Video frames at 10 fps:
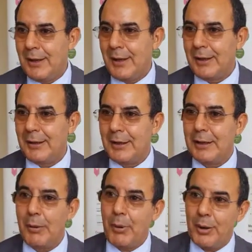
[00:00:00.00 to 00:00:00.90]

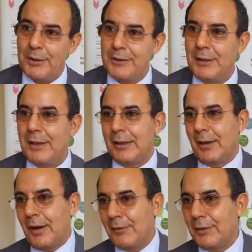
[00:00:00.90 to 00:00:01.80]
and the policy and the
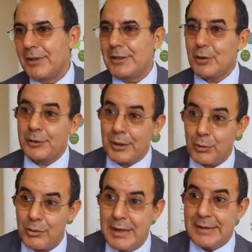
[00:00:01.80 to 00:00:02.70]
governance is also
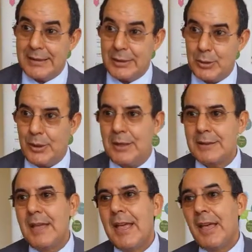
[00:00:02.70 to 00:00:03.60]
related to it.
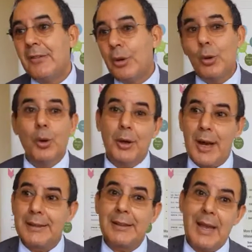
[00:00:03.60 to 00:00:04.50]
If you look
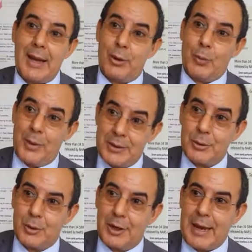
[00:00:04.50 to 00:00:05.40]
at the
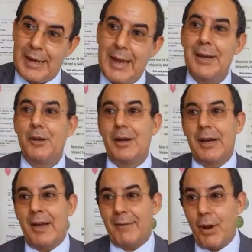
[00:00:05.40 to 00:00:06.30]
agro-pastoral, again, you're going
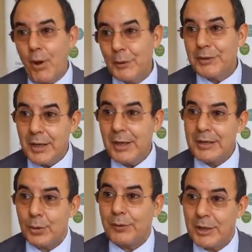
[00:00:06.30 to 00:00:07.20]
to have a whole
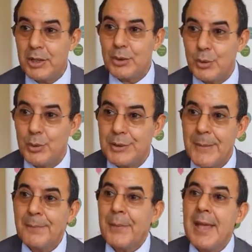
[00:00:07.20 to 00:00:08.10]
series of issues.
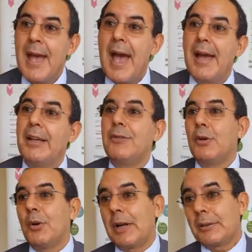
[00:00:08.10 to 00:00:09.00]
And if
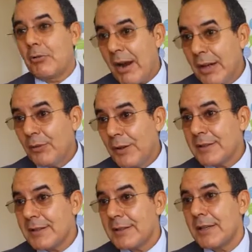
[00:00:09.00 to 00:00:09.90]
you look at the rain-fed
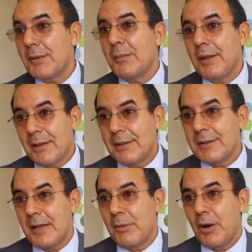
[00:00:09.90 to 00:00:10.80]
system,
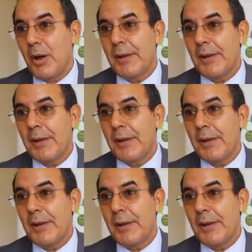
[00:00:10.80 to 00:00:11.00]
same on.